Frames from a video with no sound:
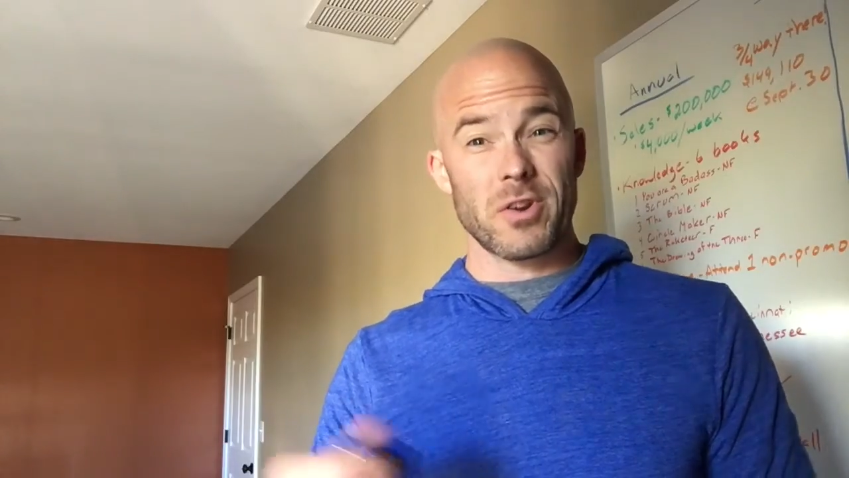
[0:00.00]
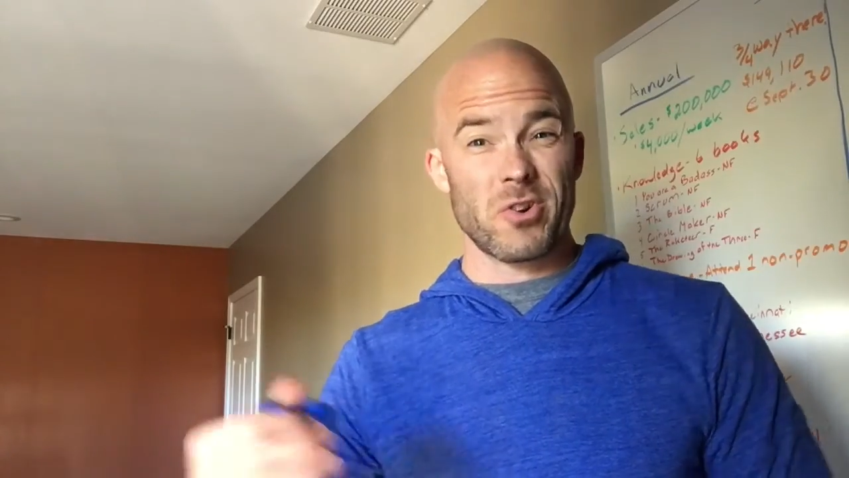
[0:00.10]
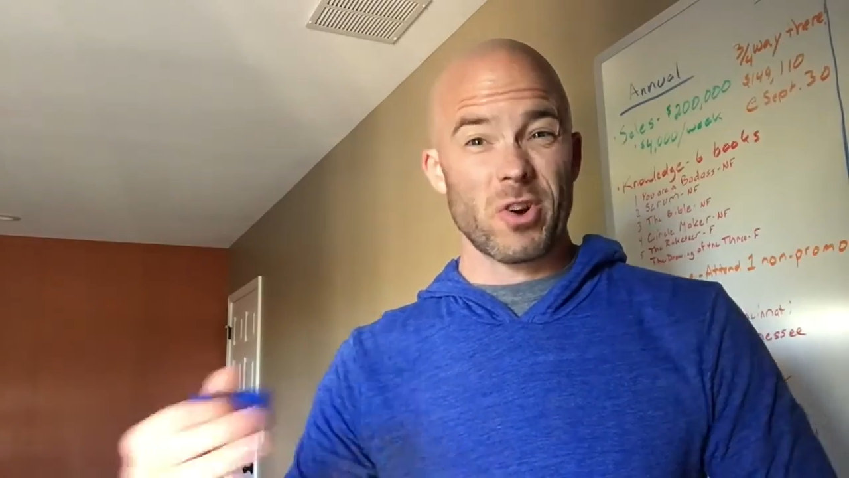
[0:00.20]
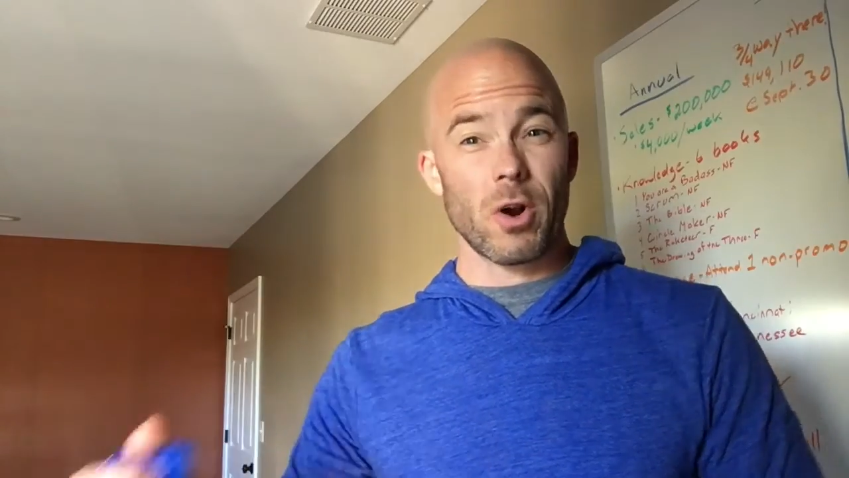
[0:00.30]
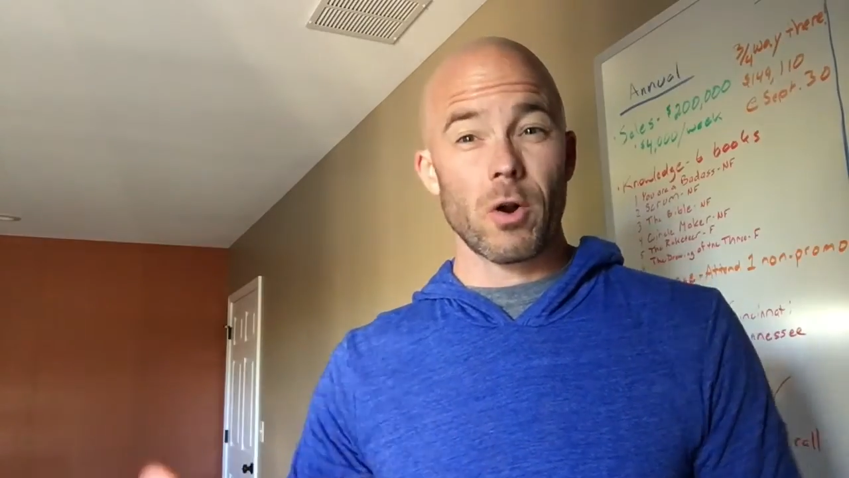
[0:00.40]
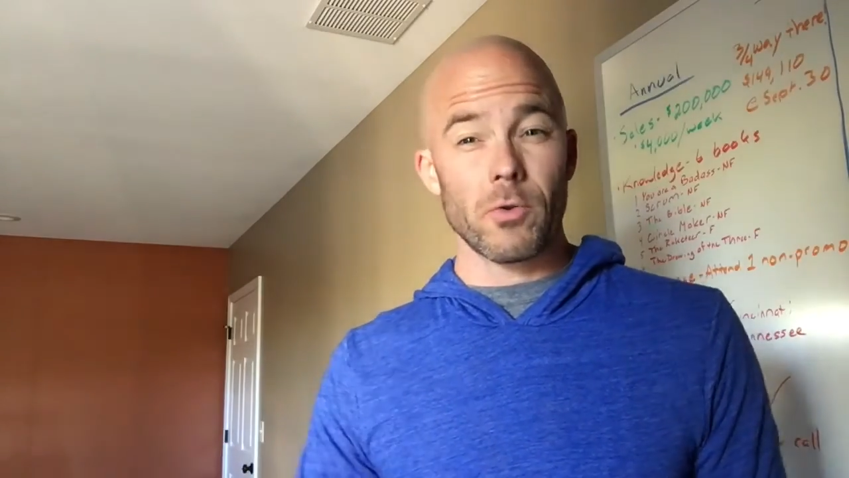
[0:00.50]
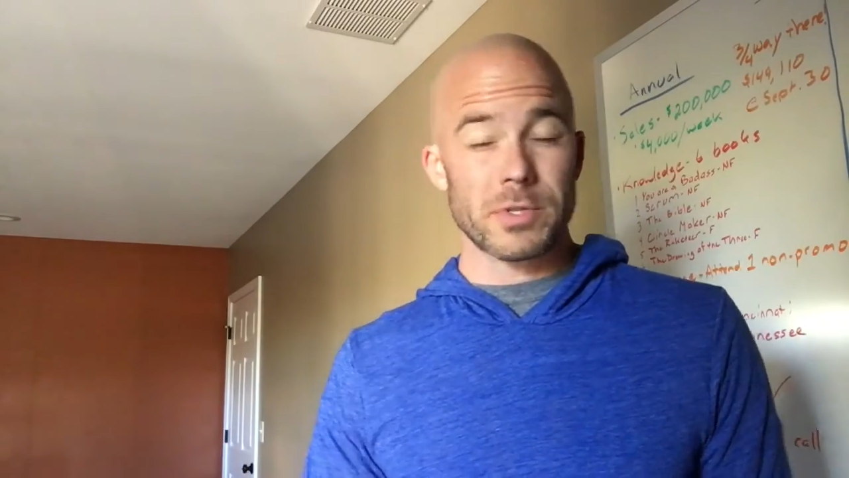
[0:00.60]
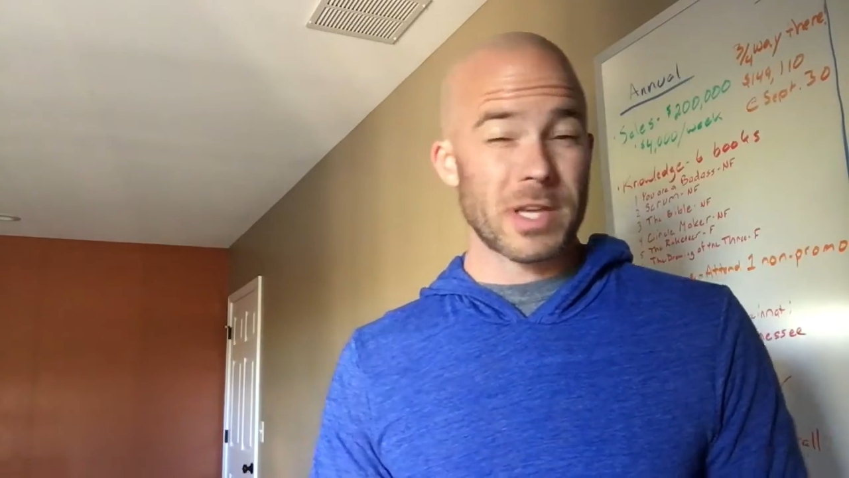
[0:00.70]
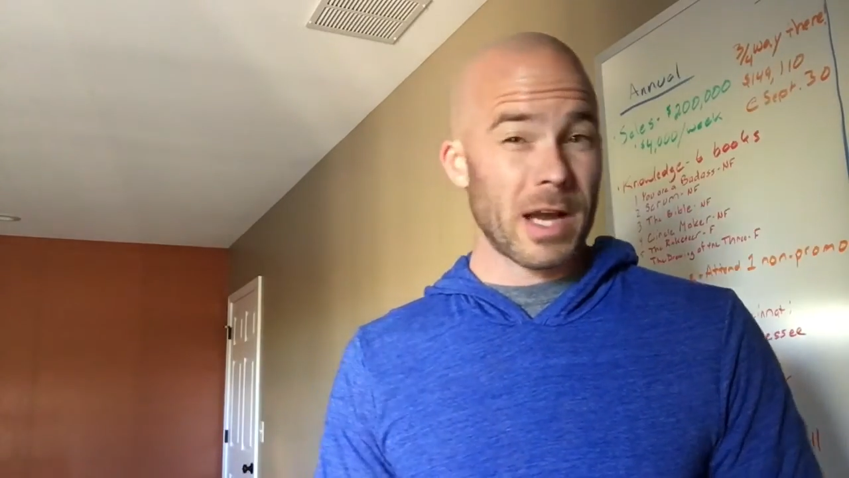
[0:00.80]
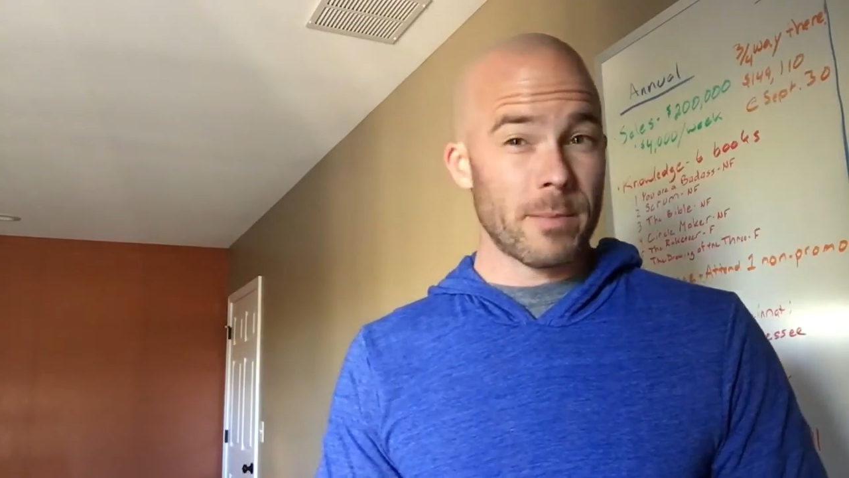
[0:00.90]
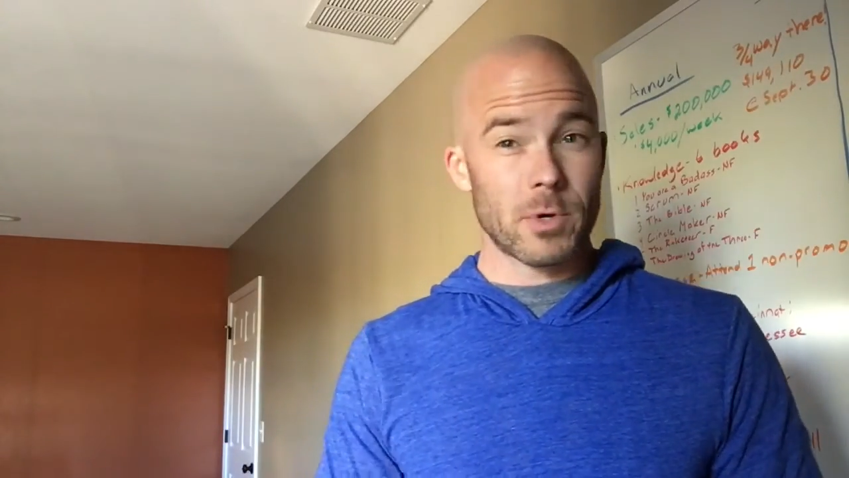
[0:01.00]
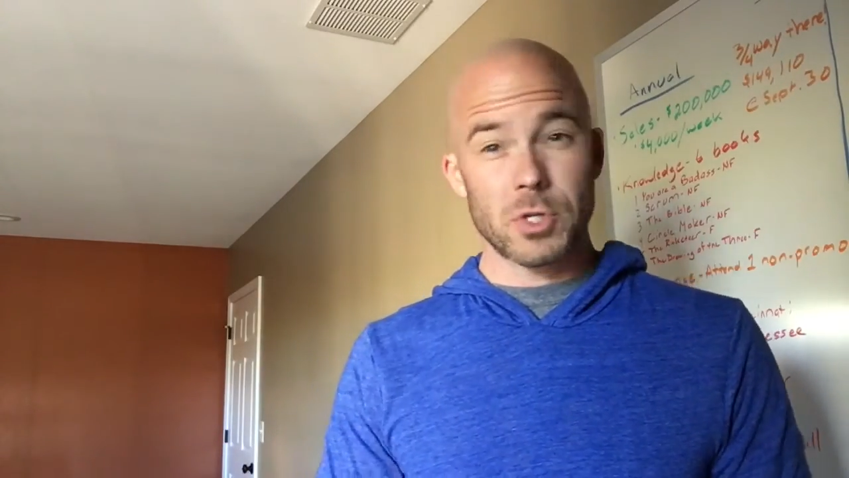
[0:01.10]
in your car all the time,